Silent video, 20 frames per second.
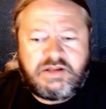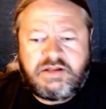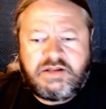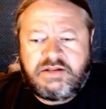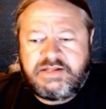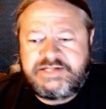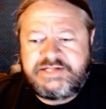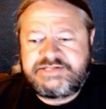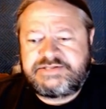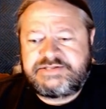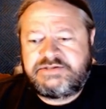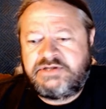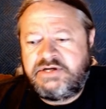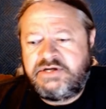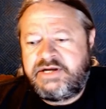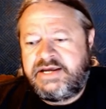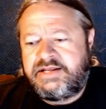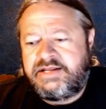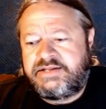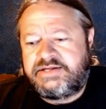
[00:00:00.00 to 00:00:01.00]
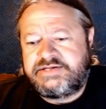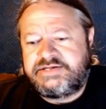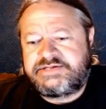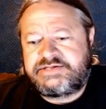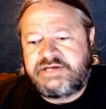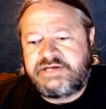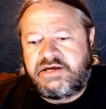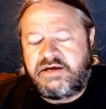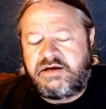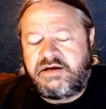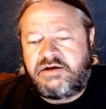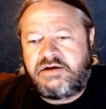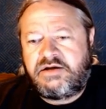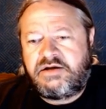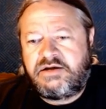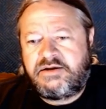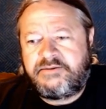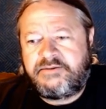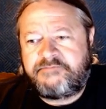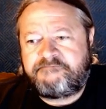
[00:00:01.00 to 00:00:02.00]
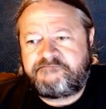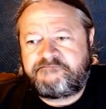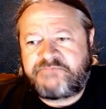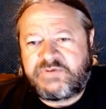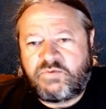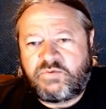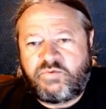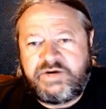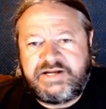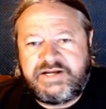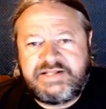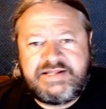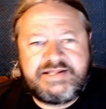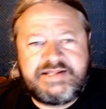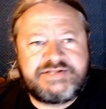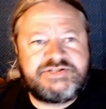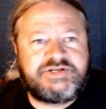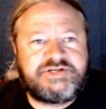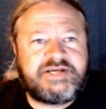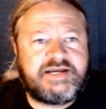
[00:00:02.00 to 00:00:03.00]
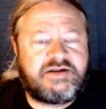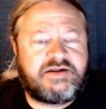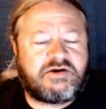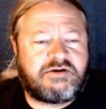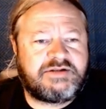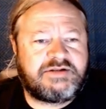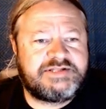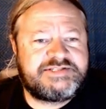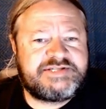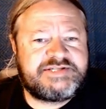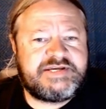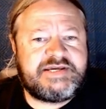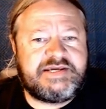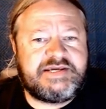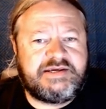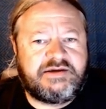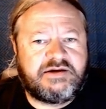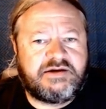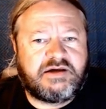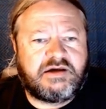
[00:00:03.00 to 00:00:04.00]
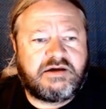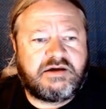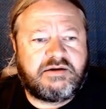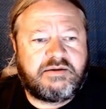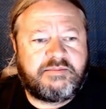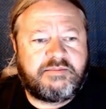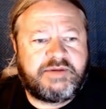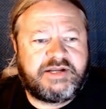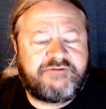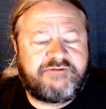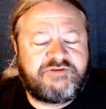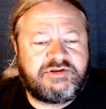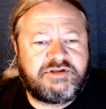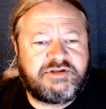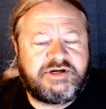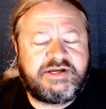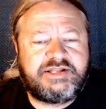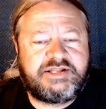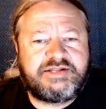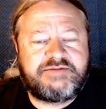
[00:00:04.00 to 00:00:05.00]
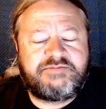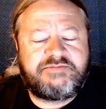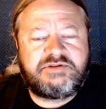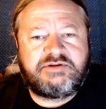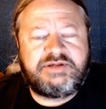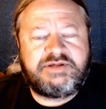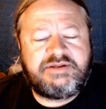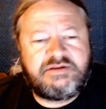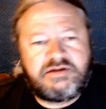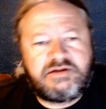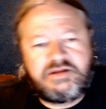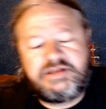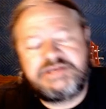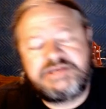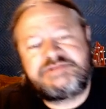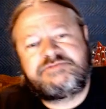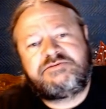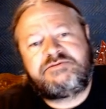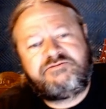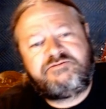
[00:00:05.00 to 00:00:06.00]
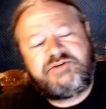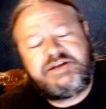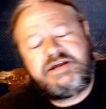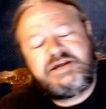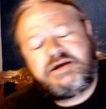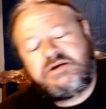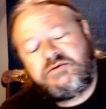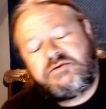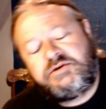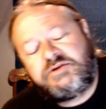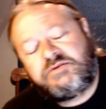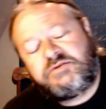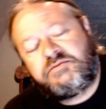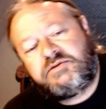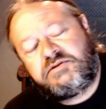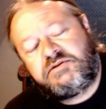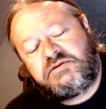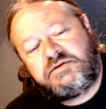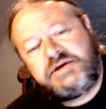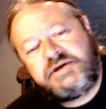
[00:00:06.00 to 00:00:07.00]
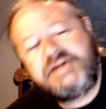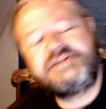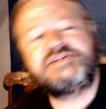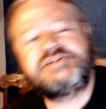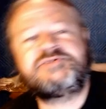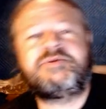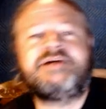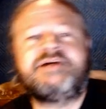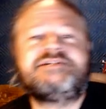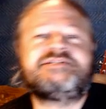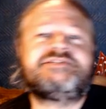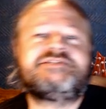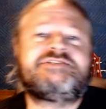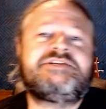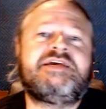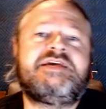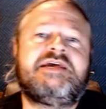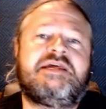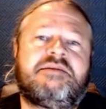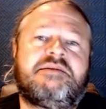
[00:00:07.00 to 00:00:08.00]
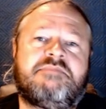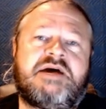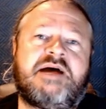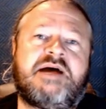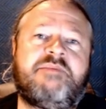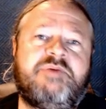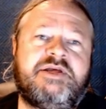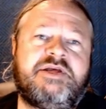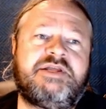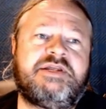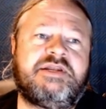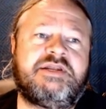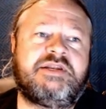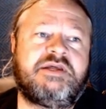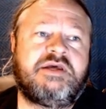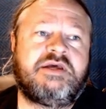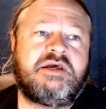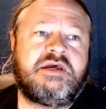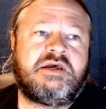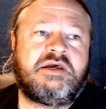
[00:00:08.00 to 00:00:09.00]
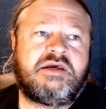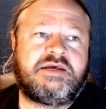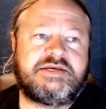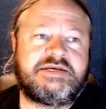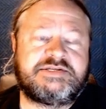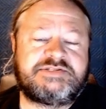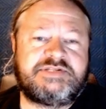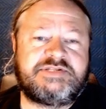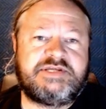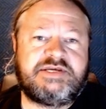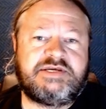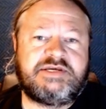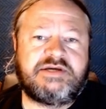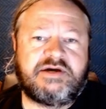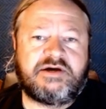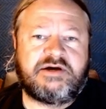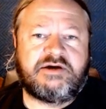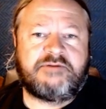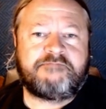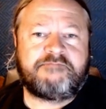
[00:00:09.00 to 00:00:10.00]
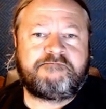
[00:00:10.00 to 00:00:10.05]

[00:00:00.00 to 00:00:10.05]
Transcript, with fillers: let's look at this uh, wheelie that you can't hardly see. Uh, but if you look at the, the in this video, you the easiest place to see it, in my opinion, is the uh,